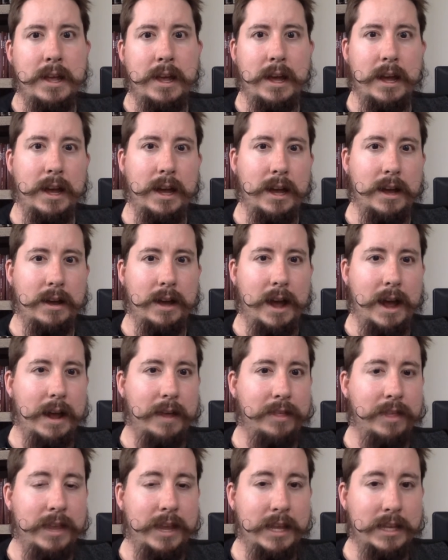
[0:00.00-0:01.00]
Uh, I
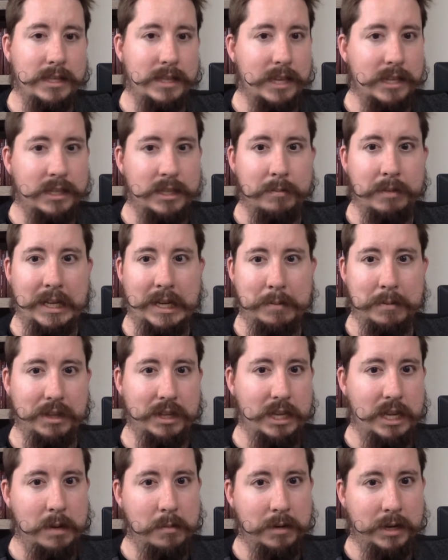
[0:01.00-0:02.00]
think it says something about the
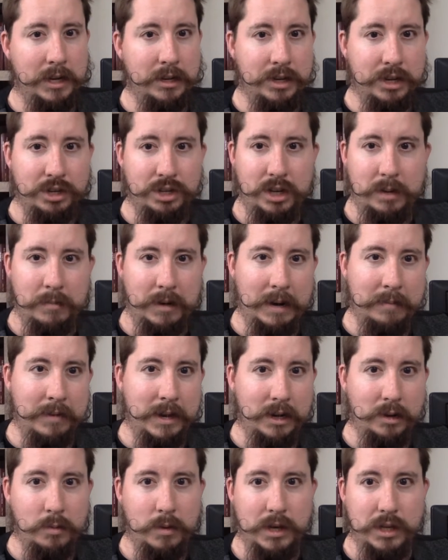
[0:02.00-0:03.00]
human condition, but I'm
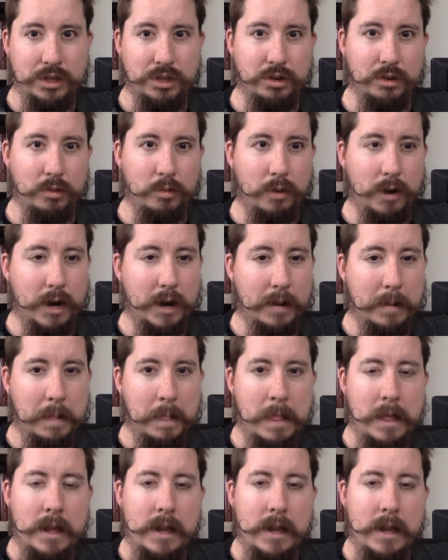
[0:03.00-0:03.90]
not quite sure what.